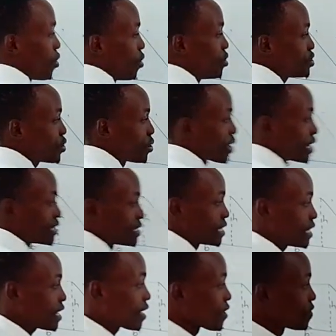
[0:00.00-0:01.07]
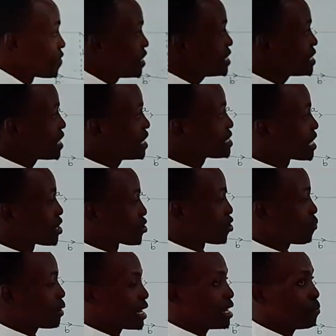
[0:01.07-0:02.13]
Also, you can check these lines are
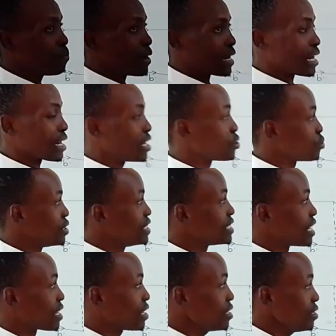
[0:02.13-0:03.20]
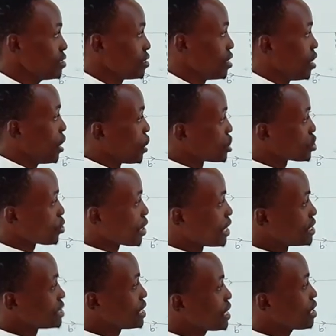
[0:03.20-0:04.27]
normally parallel to each other. So you
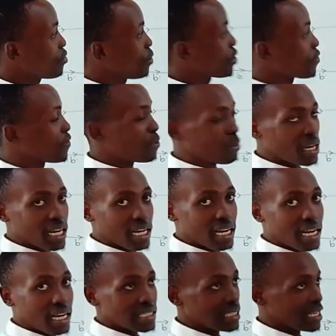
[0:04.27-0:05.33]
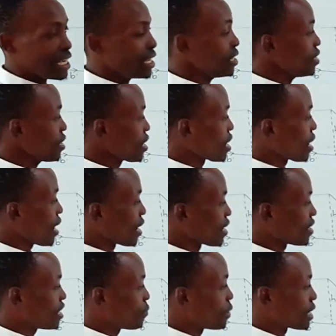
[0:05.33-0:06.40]
can take one of the parallel as A,
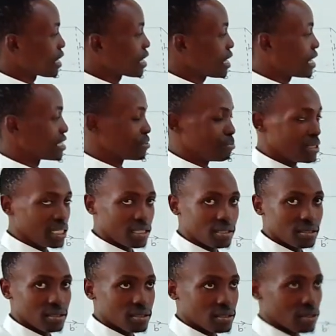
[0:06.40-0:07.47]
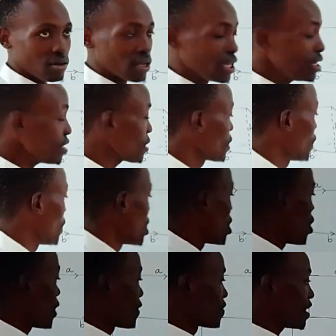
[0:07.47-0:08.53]
another parallel as B. Okay?
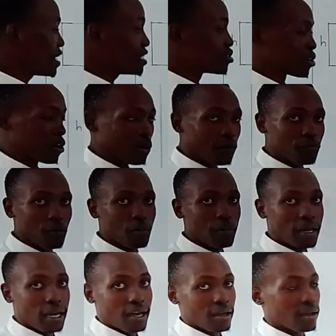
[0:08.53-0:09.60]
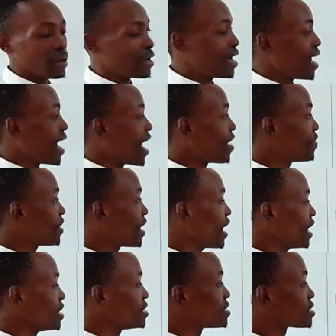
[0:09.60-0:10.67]
That is on our formula. And the
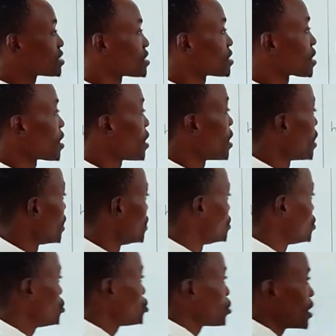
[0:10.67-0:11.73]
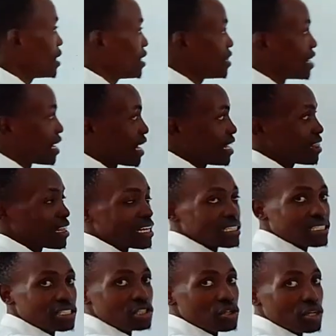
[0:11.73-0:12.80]
height is usually the line
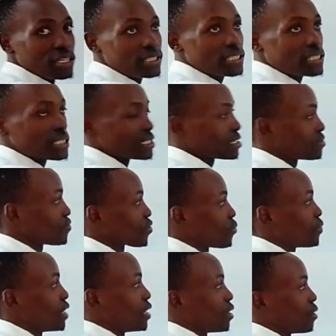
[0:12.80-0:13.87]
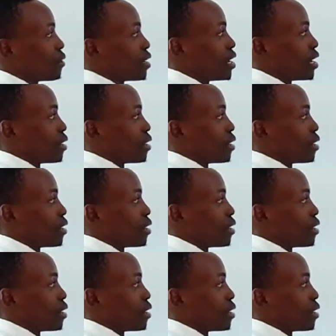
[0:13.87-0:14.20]
that joins from the